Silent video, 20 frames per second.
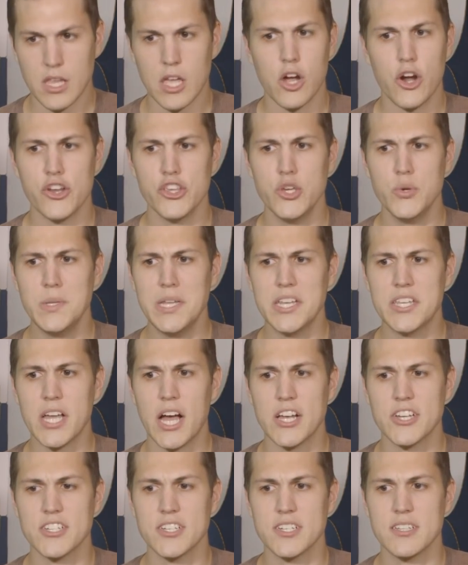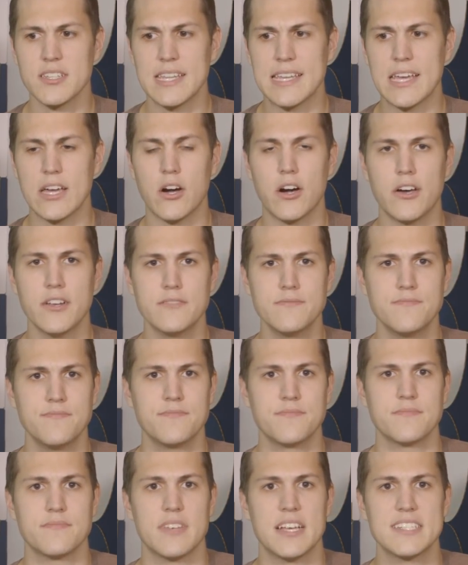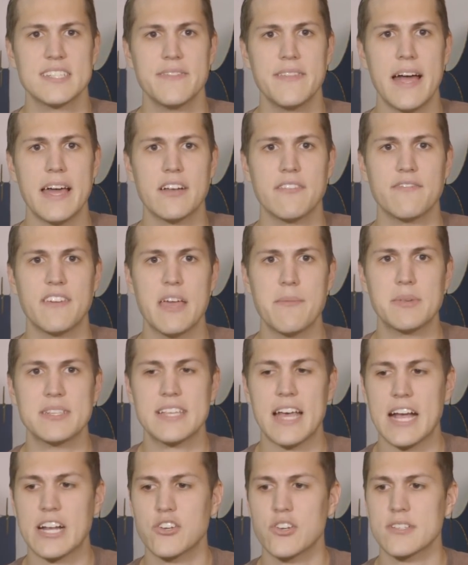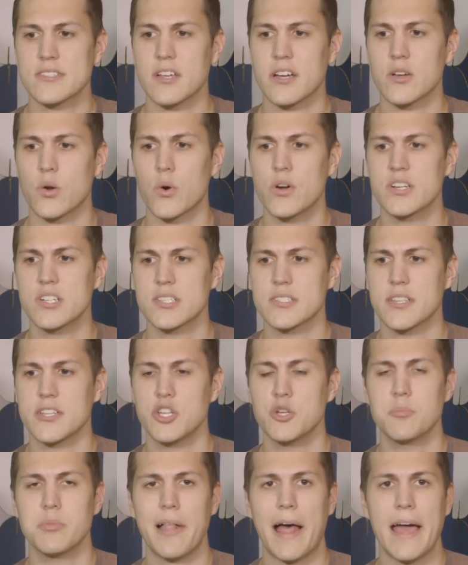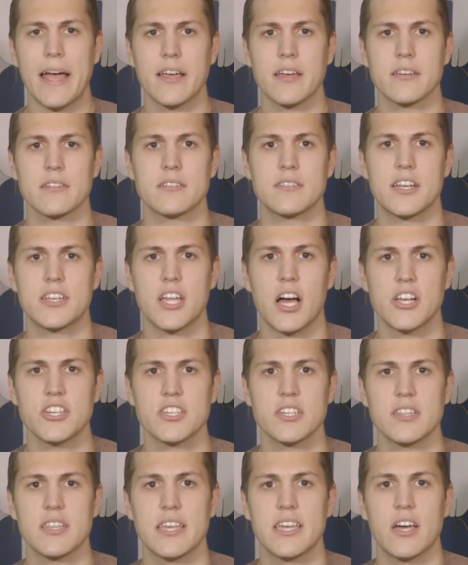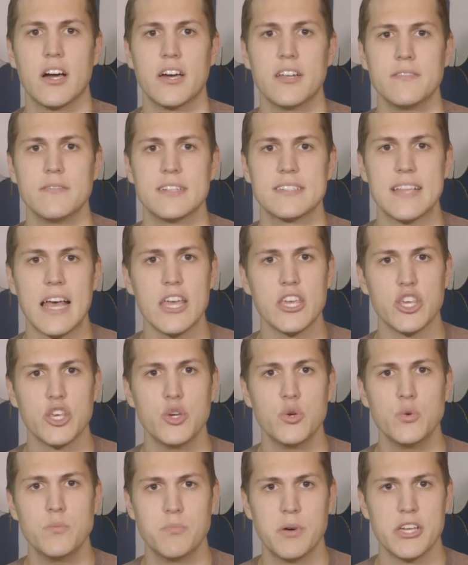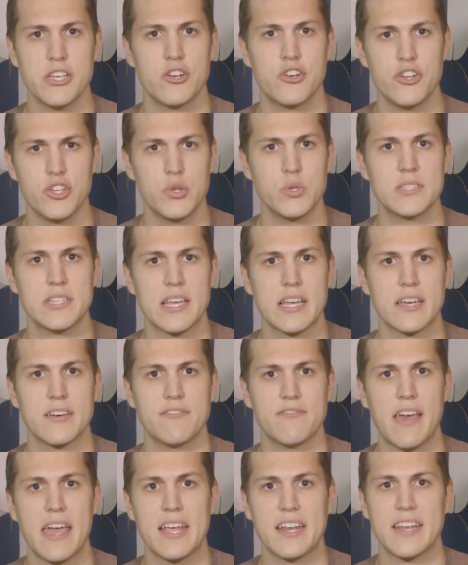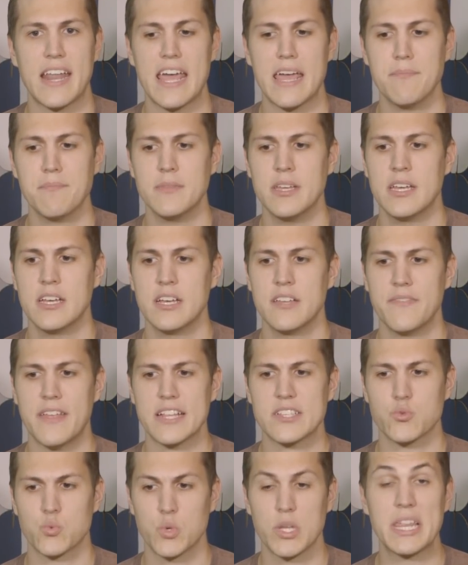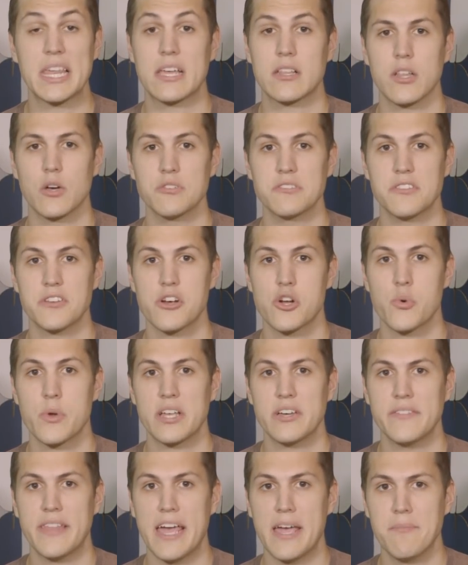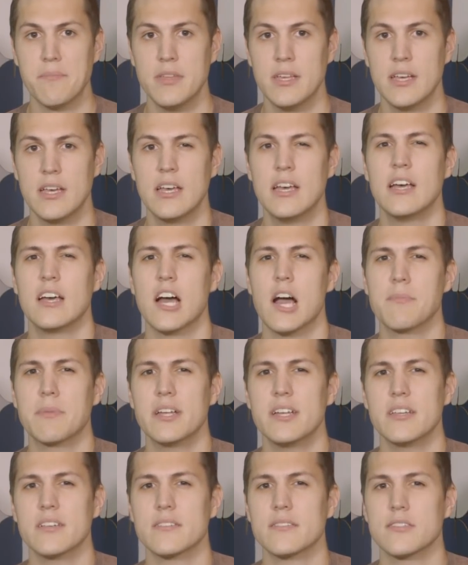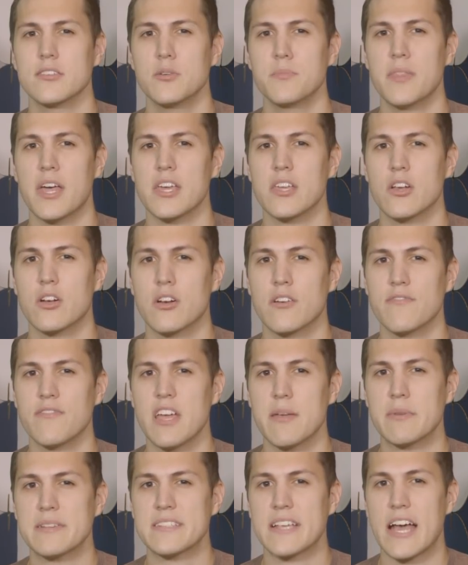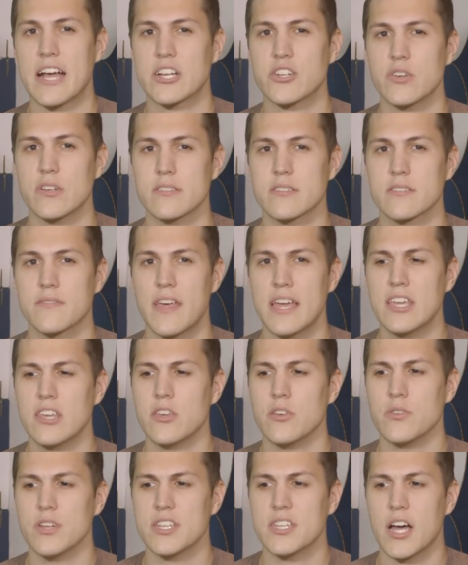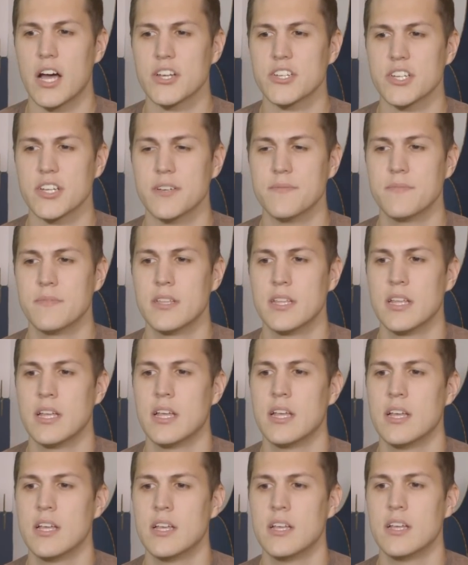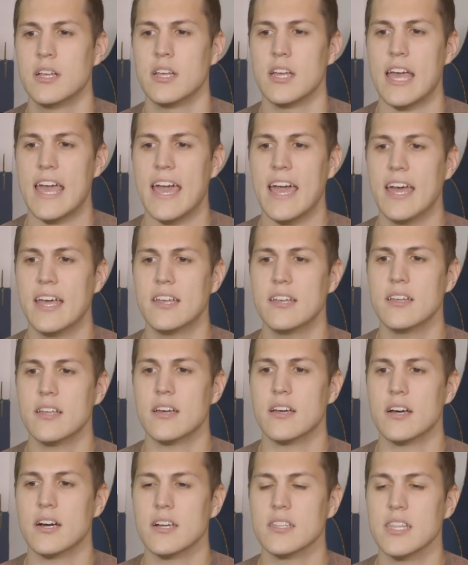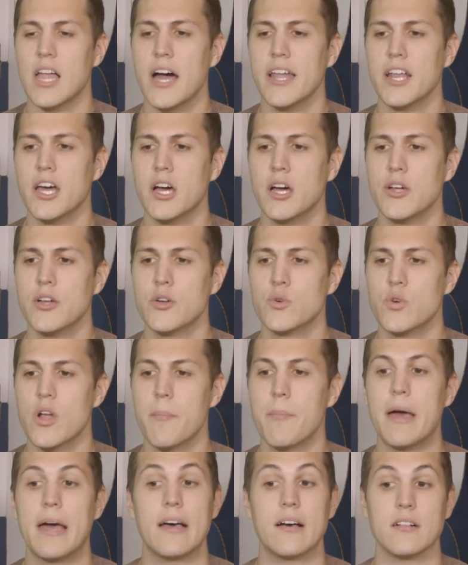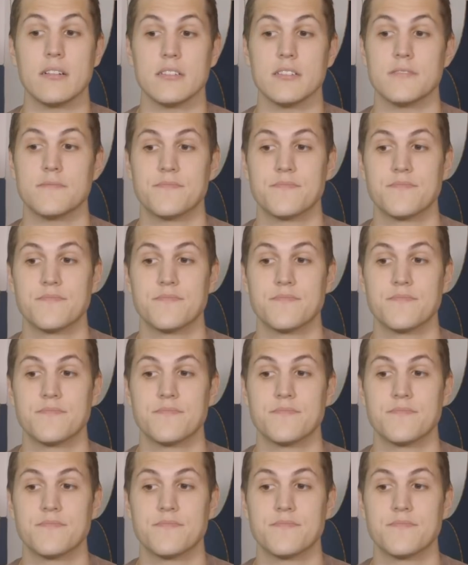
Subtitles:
Are you Natasha Leon? Isn't that a famous actress on Orange is the New Black? Natasha Leon? Is that you, but you're using a fake name that's really close to your real name? I'm going to assume that you're a famous actress. Thank you, Natasha. And Alana Rebel.